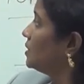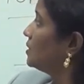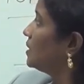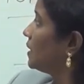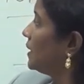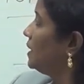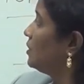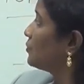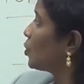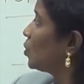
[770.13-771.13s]
the idea
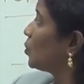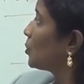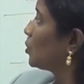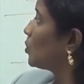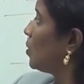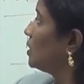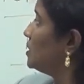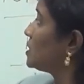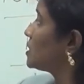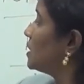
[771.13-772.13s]
of Kyoto Protocol
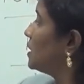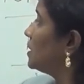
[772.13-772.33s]
is